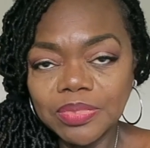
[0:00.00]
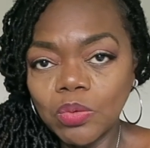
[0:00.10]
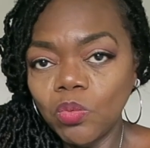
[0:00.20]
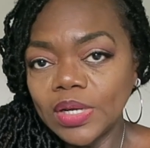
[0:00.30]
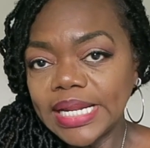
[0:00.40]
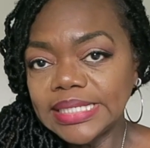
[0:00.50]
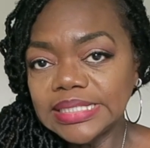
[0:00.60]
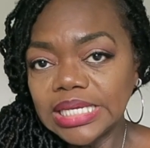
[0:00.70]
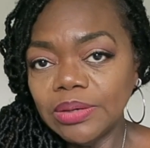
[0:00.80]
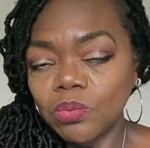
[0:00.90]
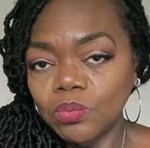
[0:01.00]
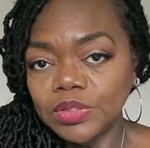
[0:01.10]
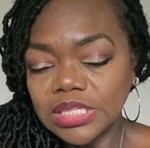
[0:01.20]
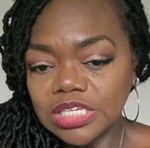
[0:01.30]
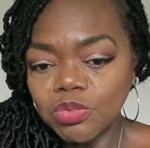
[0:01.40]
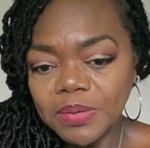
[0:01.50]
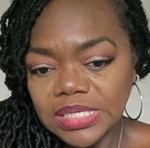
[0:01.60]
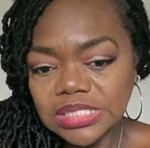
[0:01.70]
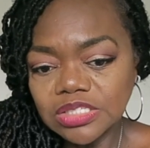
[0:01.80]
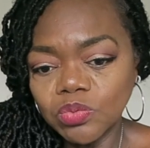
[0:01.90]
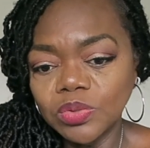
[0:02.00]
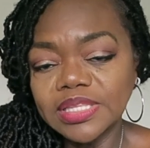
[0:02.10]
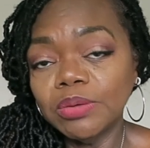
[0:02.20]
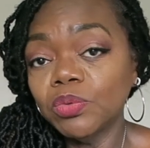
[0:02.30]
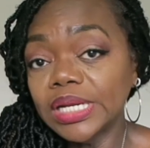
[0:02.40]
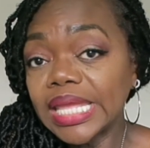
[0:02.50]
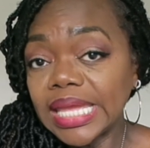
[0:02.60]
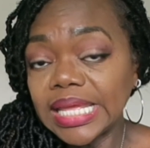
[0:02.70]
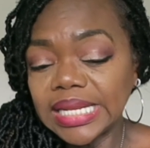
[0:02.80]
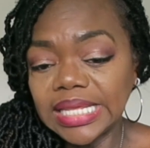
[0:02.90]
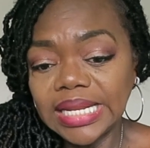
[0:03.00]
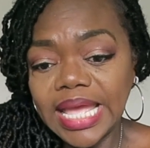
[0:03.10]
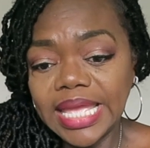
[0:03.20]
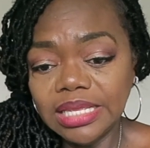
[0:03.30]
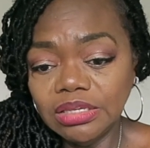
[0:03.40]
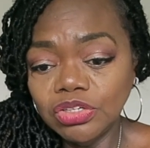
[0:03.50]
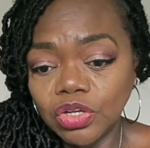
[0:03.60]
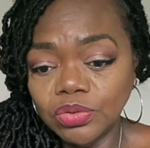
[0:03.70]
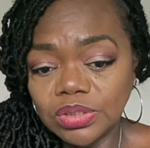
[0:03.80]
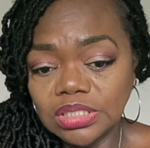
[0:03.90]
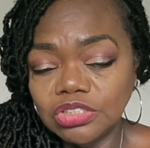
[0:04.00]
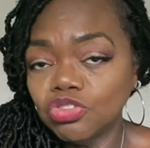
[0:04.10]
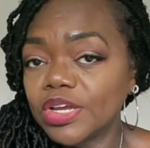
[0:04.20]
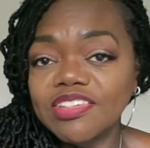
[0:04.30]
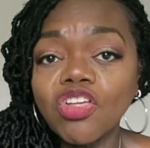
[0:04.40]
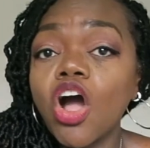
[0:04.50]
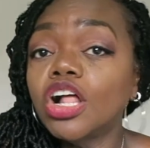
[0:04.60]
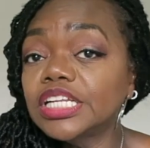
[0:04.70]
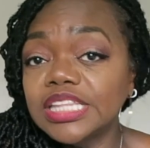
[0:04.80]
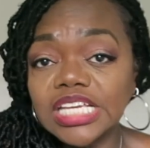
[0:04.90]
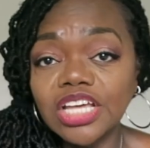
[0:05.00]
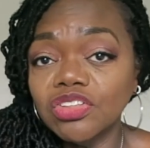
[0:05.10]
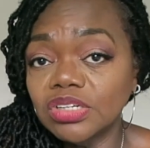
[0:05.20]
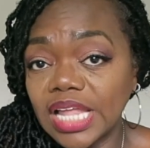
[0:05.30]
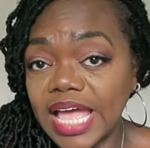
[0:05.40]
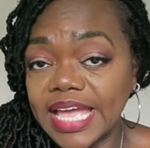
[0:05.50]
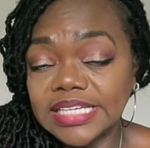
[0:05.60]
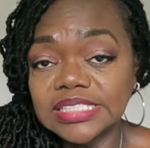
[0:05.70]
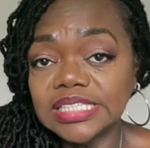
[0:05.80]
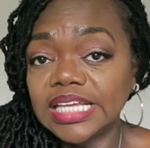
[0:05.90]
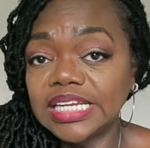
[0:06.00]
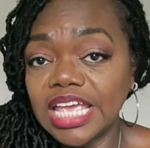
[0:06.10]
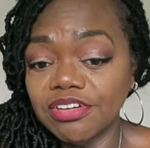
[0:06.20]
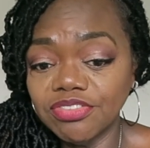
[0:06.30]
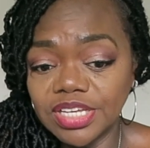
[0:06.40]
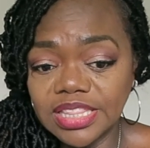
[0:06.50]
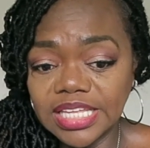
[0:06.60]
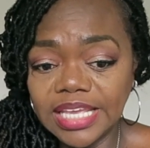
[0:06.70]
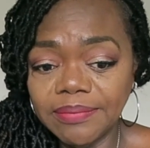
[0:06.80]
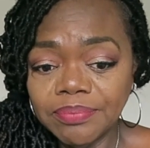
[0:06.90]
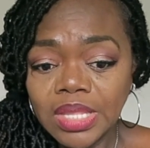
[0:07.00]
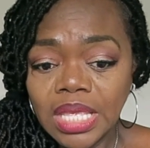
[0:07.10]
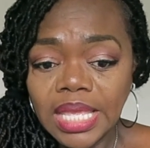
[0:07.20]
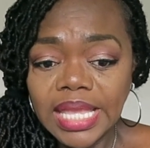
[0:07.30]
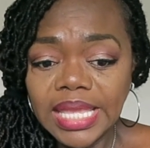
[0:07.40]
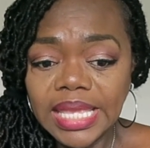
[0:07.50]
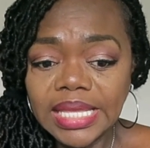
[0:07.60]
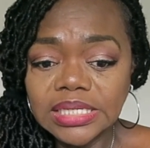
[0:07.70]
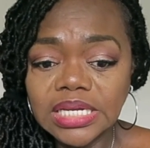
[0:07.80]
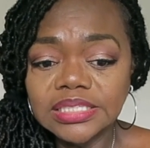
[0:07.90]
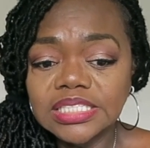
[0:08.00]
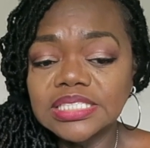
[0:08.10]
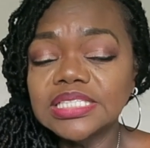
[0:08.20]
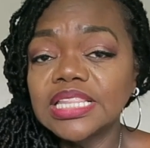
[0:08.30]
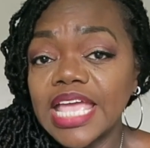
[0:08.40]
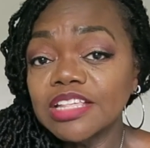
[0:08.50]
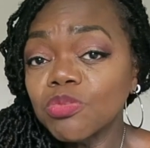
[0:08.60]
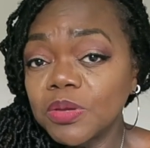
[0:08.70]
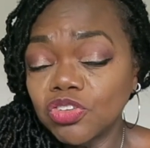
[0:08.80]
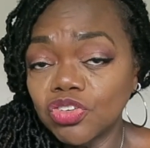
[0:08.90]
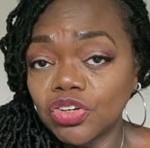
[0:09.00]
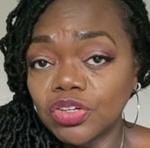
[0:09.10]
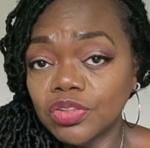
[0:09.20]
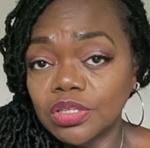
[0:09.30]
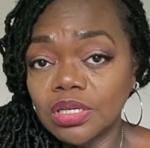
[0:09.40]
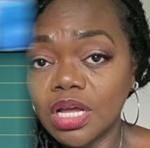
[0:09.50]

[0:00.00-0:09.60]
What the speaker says: what I did with these pieces was I went ahead and I, traced all of the other lines and everything. And this next picture